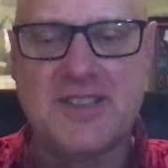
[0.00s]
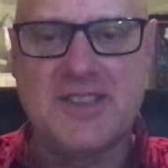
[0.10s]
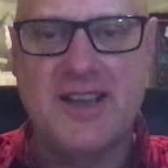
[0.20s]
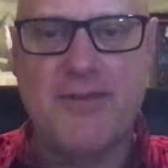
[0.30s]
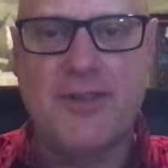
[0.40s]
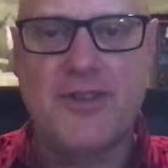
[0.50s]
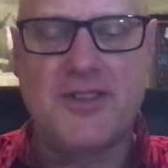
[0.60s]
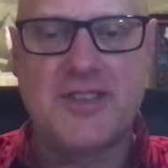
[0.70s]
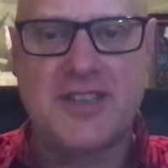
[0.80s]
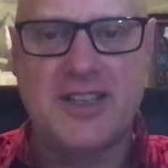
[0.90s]
seventh
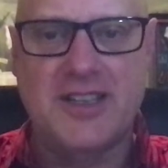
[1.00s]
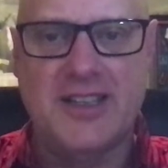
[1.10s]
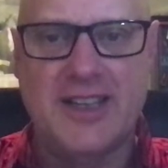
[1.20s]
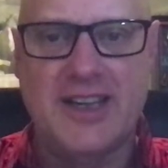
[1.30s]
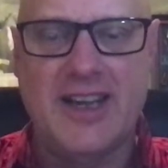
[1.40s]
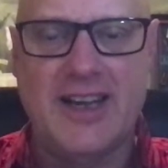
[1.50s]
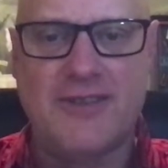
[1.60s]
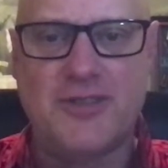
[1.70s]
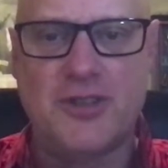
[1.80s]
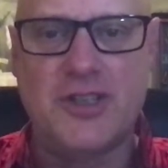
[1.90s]
Sunday
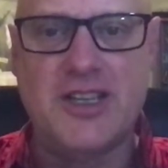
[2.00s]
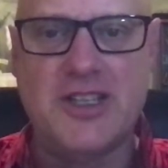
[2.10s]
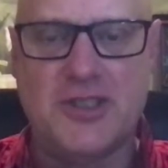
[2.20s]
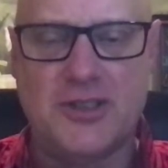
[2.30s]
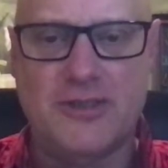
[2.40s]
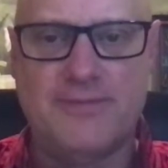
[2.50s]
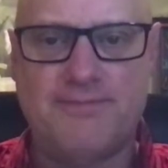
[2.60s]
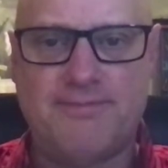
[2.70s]
after Easter,